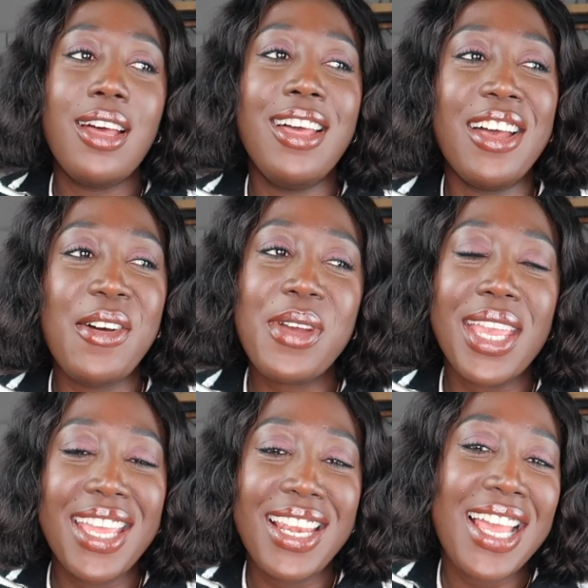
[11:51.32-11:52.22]

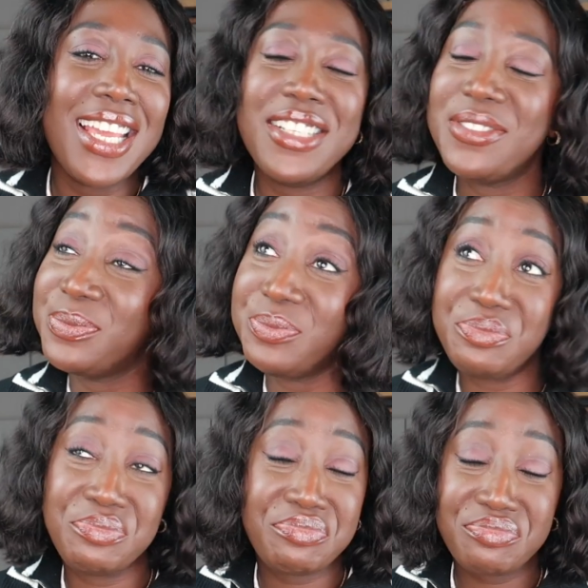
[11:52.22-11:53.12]
okay, like,
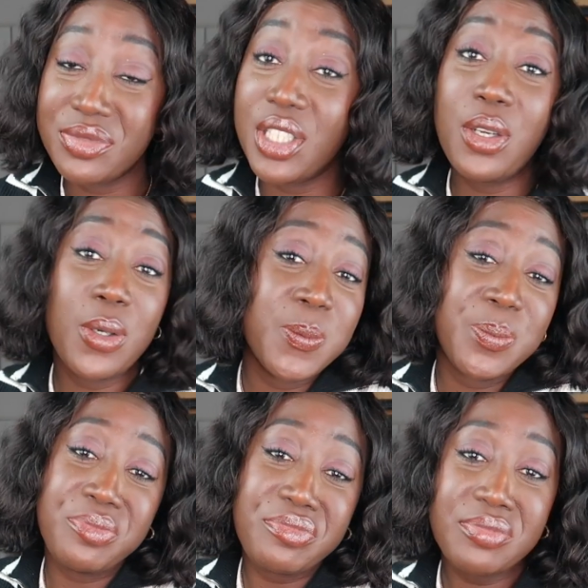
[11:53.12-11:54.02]
you know,
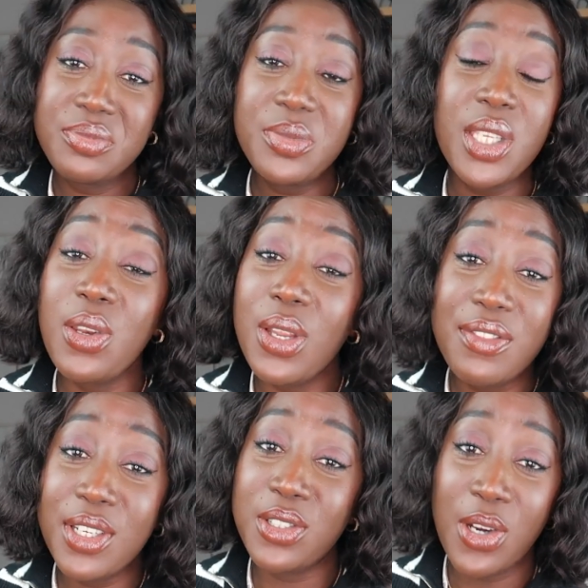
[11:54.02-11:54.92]
you're not
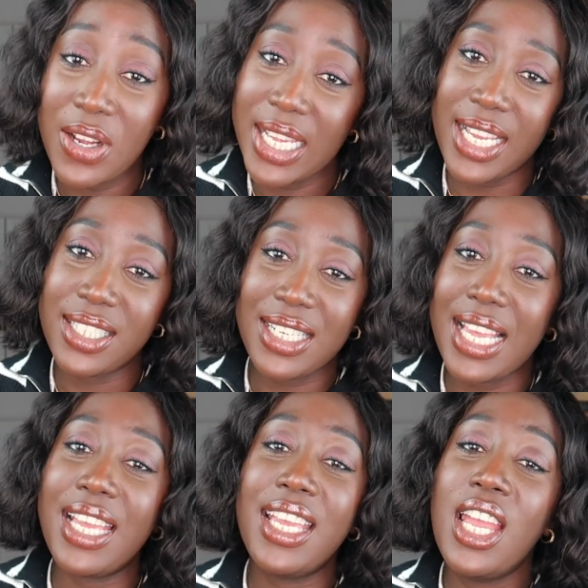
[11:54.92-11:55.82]
even the target.
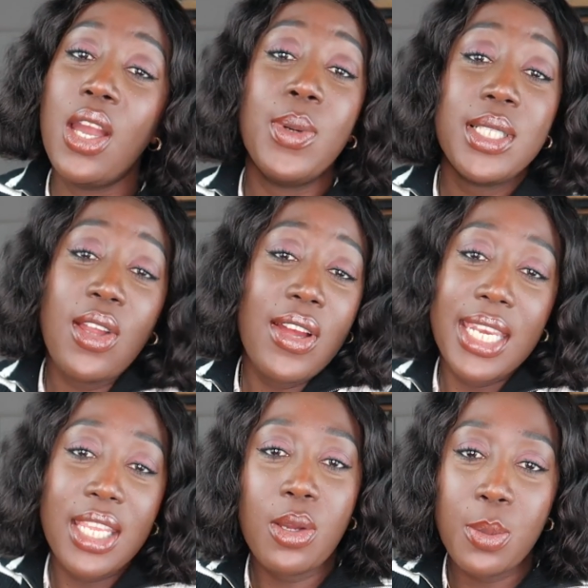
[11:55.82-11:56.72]
Like, we're
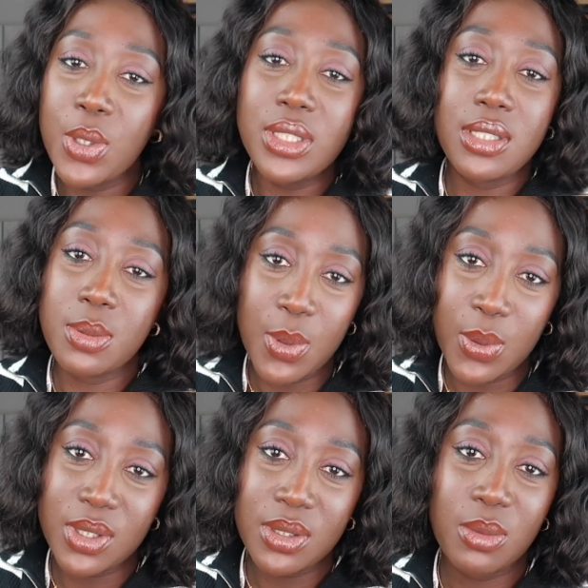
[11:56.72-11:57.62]
targeting your boss's
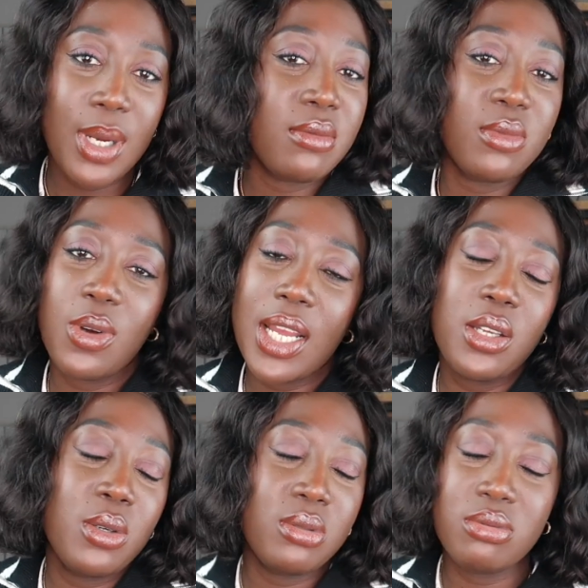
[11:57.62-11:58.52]
boss. What? Why are
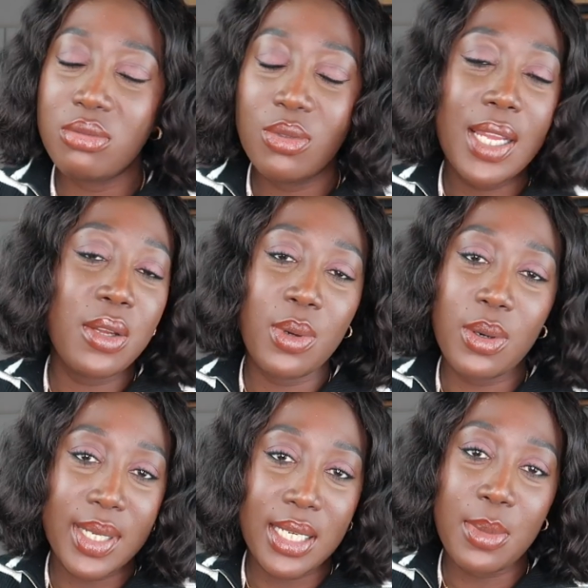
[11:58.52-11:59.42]
you, why are you
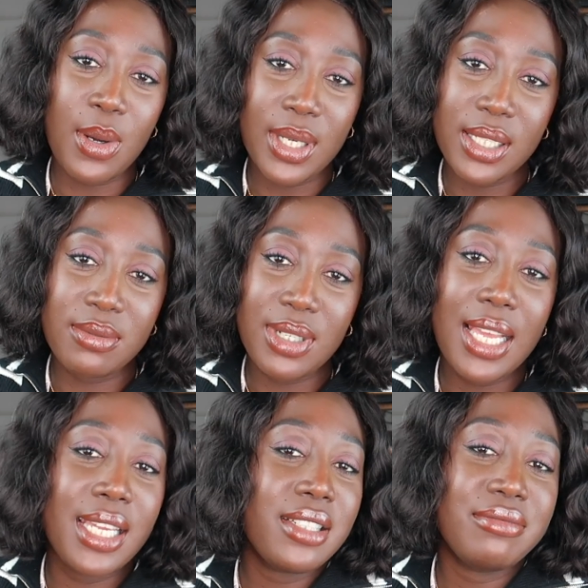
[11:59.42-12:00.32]
worried about it?
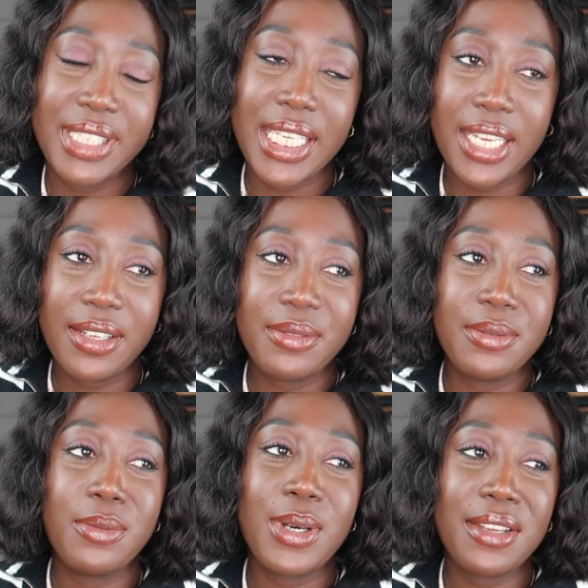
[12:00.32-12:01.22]
Like, yeah
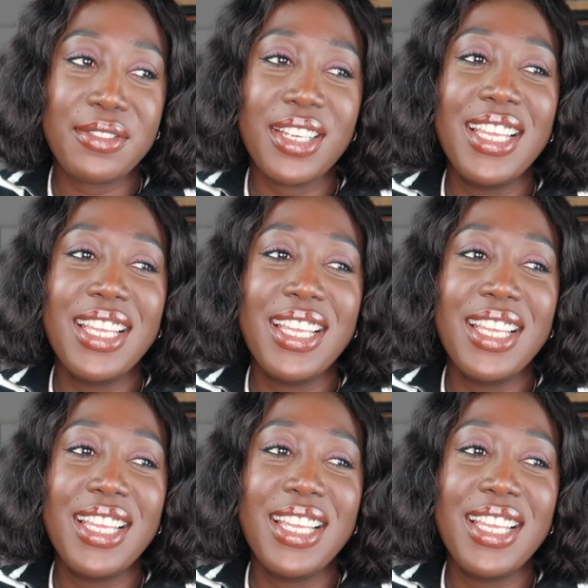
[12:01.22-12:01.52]
whatever